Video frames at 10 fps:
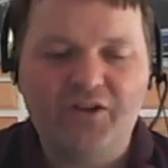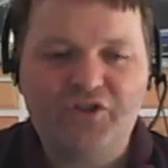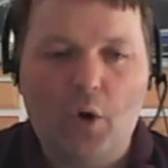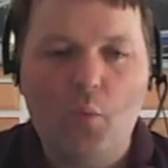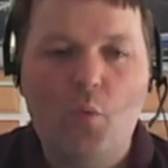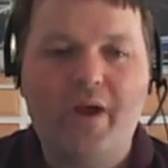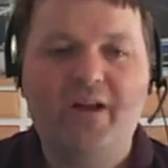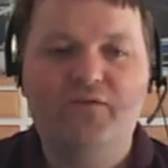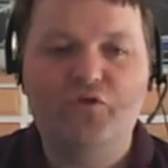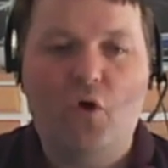some way
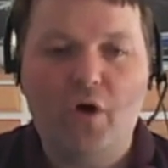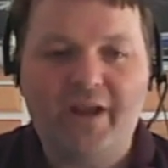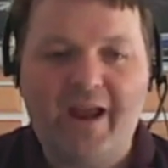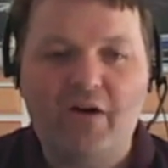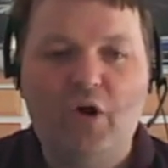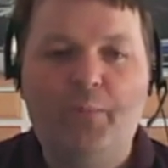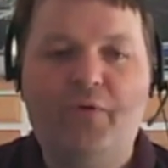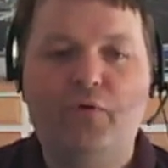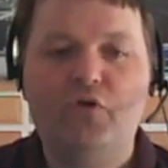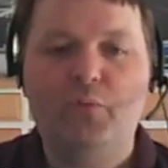of drawing air up
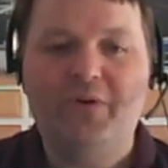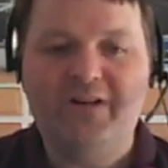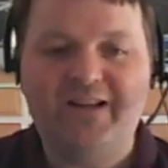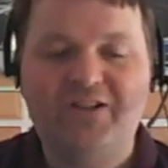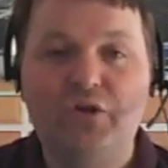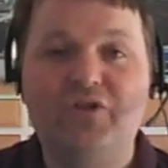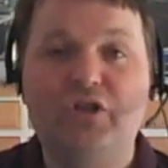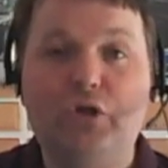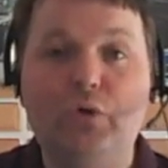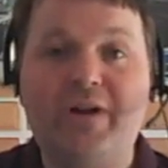through your building. It's
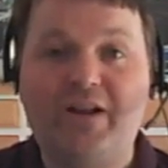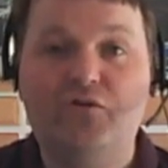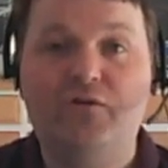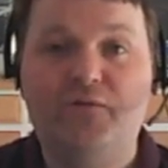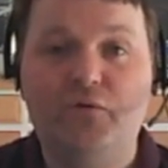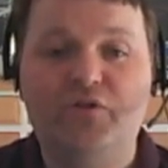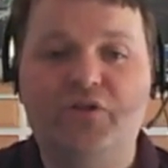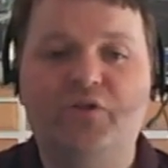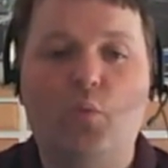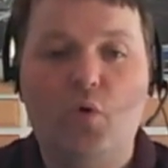using two natural
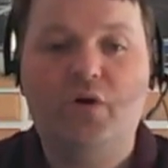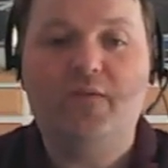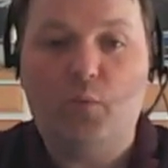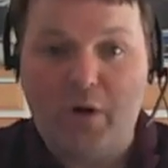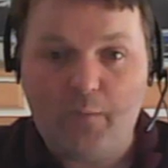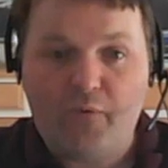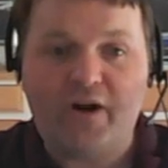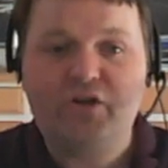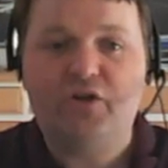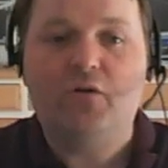forces, one of wind
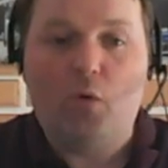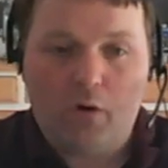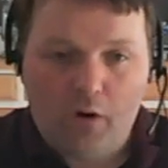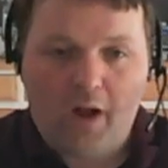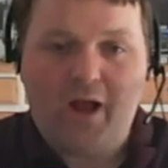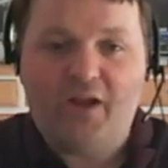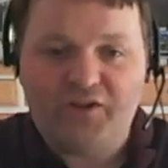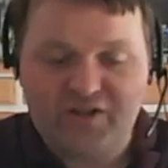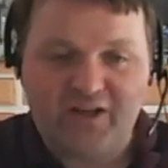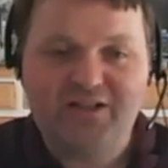pressure or at
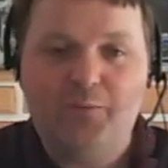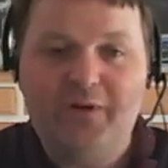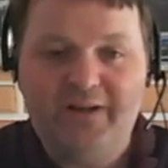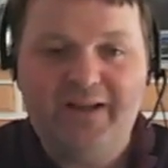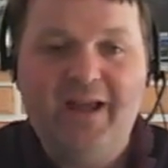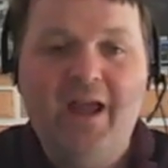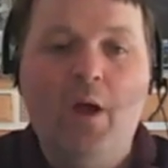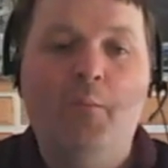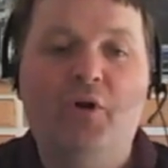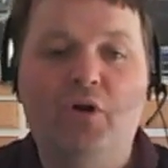the sides of the building,
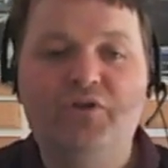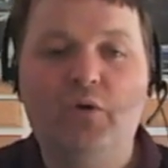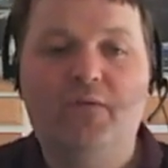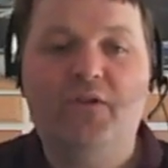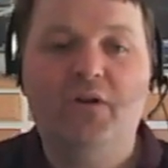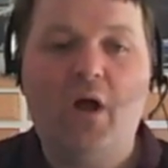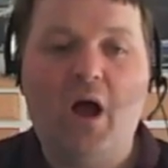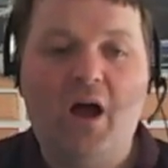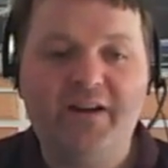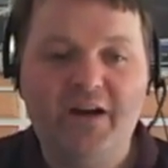but also of the
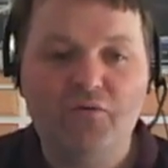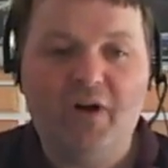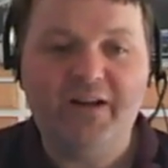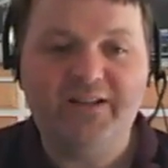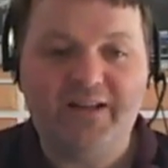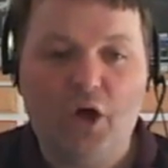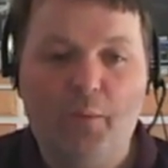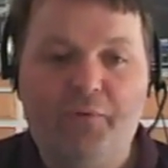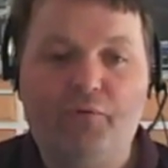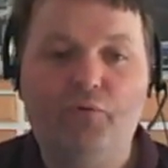hot air rising
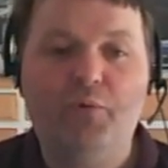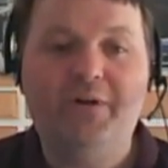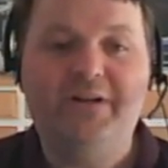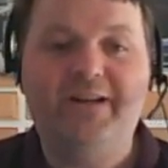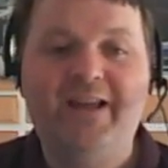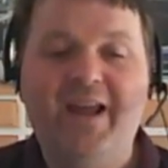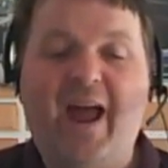up through the building.